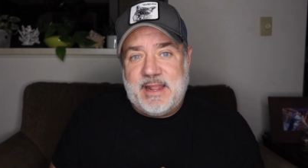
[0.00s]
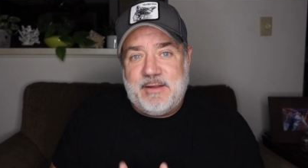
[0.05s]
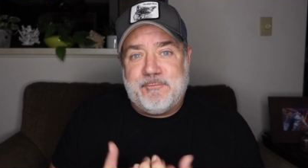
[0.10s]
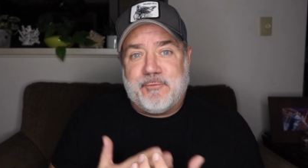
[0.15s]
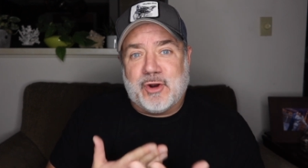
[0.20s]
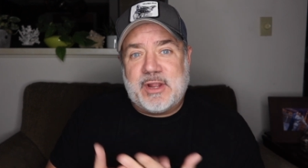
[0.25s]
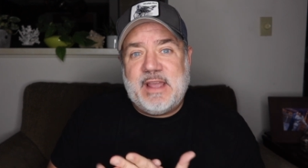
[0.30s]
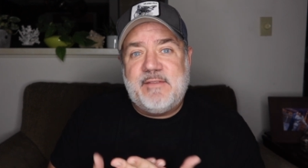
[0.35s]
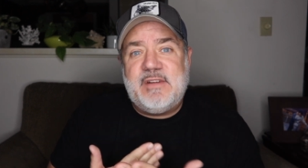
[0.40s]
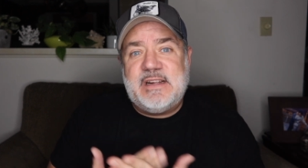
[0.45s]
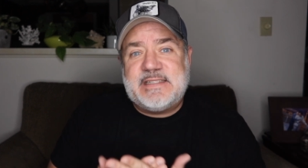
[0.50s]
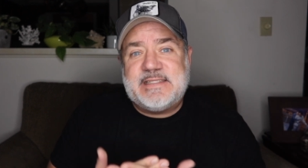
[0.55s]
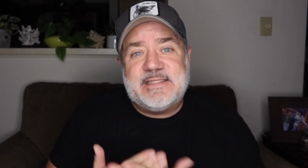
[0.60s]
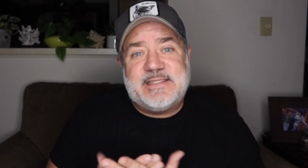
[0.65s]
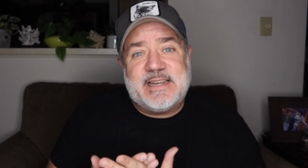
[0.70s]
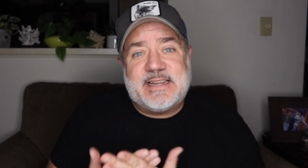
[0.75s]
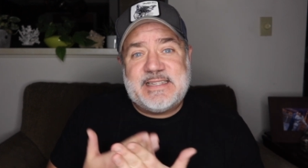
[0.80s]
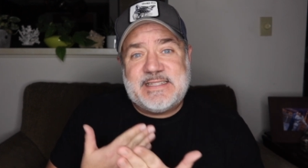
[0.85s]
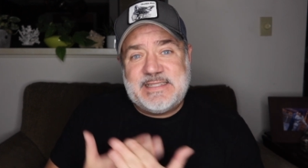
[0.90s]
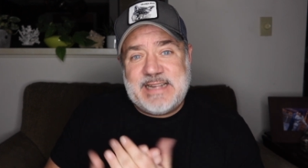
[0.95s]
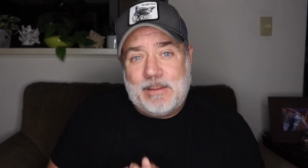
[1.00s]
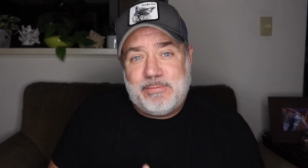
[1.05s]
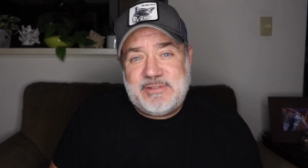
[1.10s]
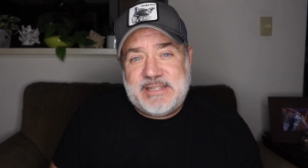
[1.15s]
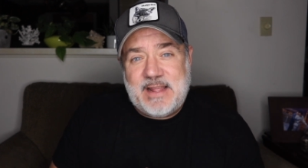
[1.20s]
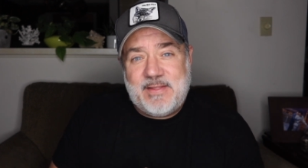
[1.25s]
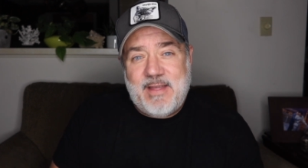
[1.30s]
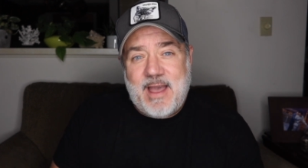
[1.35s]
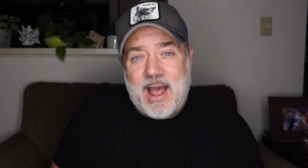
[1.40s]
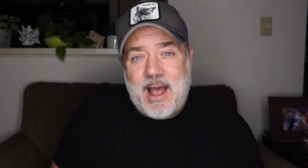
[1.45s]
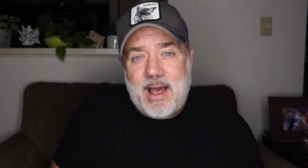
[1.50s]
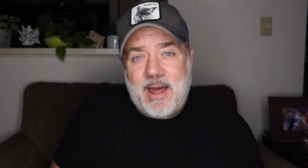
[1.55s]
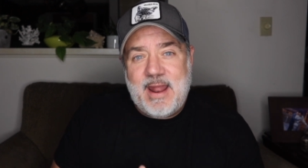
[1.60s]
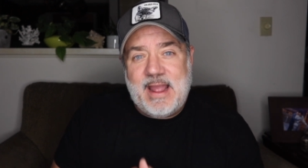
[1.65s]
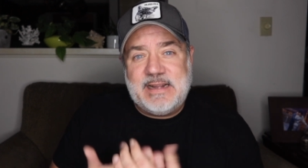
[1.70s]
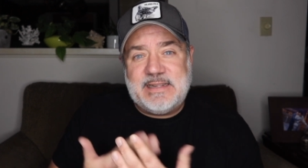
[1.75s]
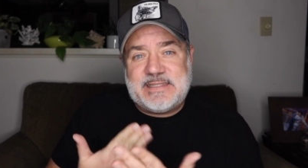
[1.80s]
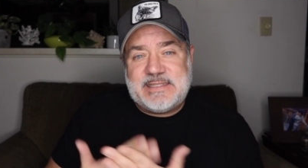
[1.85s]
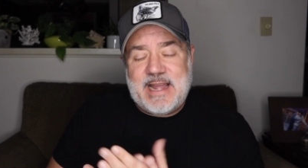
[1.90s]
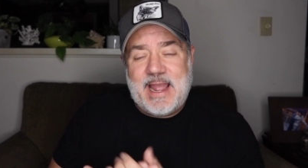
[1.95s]
Forgiveness is accepting that
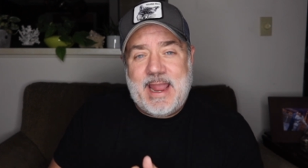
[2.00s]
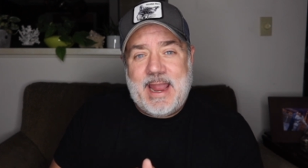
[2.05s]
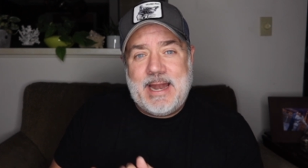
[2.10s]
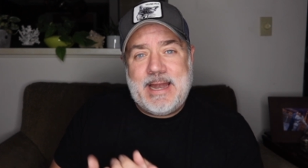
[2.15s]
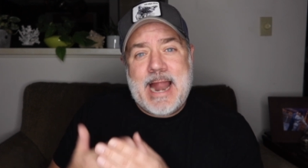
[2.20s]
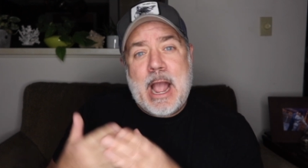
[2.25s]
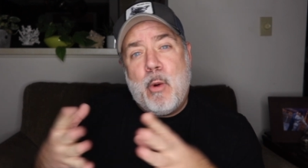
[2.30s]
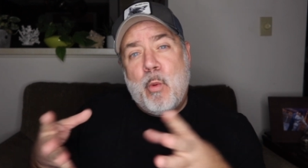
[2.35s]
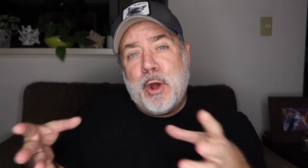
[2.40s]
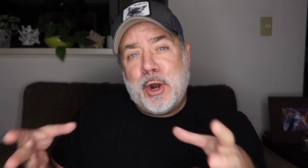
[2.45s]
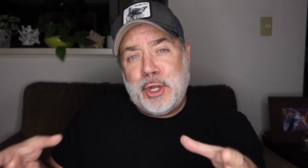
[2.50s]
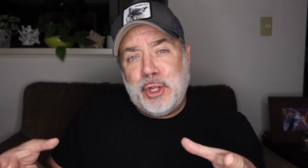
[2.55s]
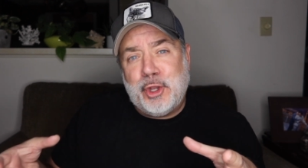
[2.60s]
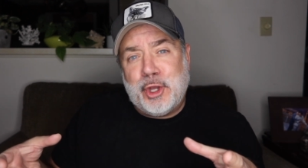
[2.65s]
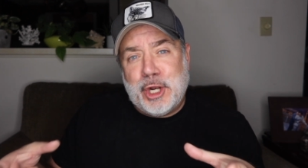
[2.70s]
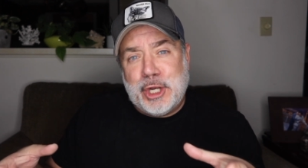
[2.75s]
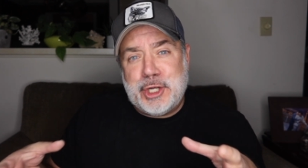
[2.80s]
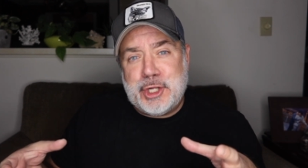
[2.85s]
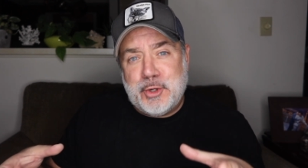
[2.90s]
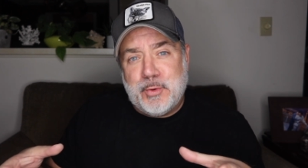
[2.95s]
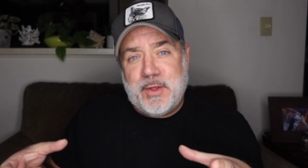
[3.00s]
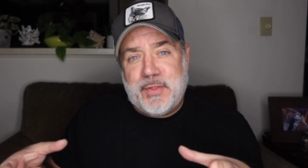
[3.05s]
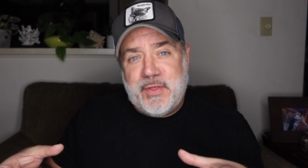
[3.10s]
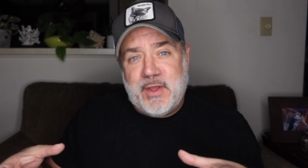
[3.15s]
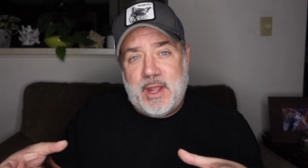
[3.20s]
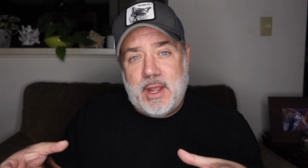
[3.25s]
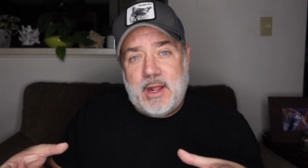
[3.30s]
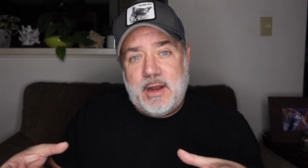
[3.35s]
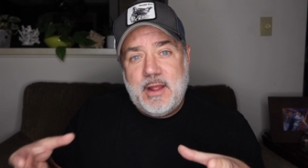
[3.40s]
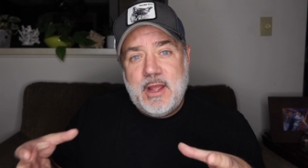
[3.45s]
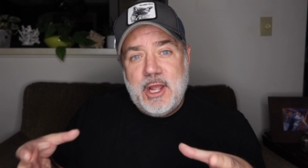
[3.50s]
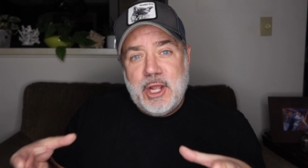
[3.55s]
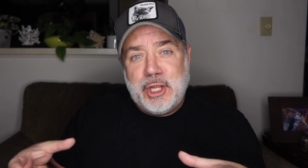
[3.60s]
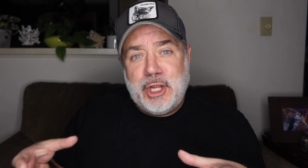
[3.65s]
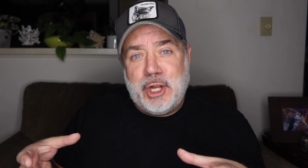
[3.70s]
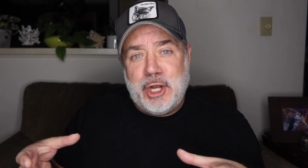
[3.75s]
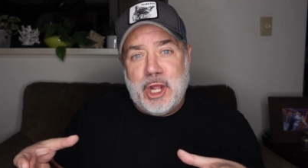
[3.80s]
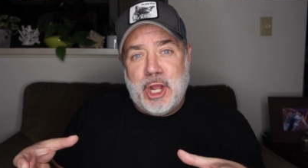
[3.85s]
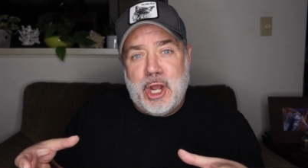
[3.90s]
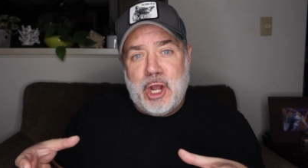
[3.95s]
and saying, now what are you gonna do with it, you
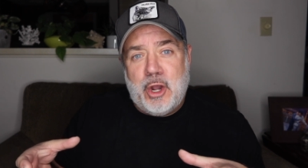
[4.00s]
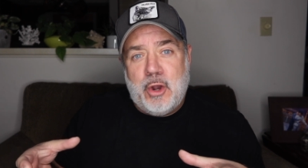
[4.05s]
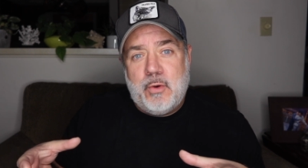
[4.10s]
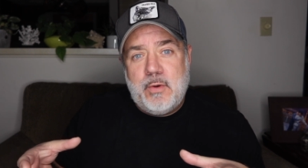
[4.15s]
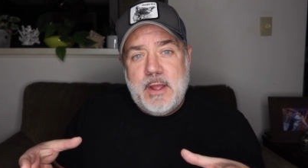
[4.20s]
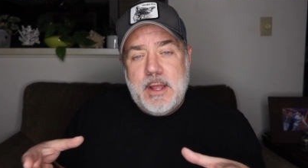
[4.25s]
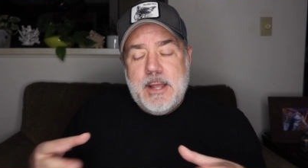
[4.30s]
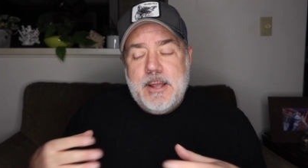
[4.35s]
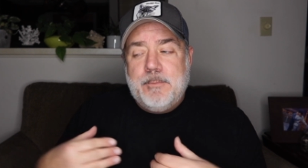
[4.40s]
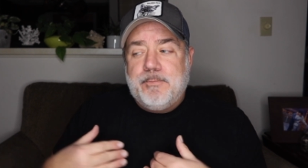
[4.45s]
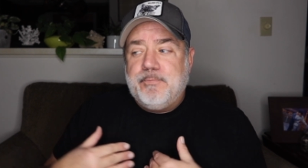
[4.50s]
know?